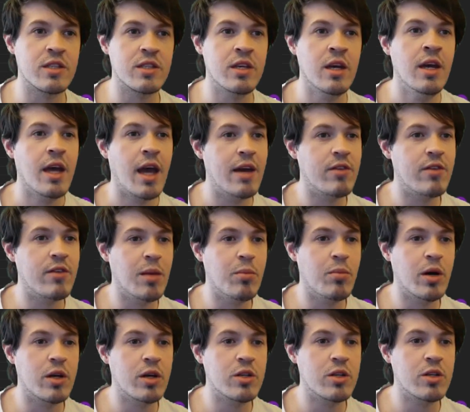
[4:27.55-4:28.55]
having a
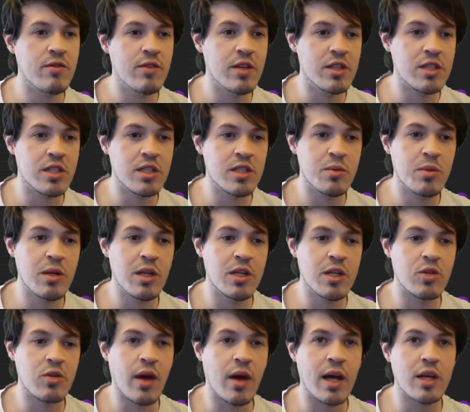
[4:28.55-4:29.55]
bunch of instant speed
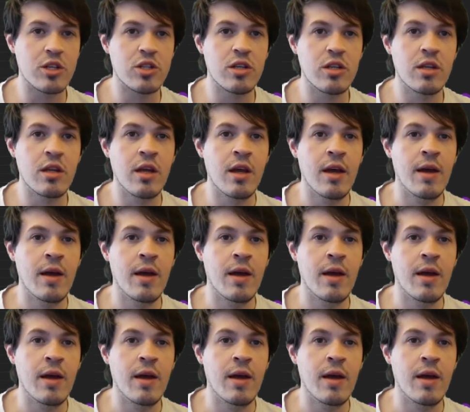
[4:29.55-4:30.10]
interaction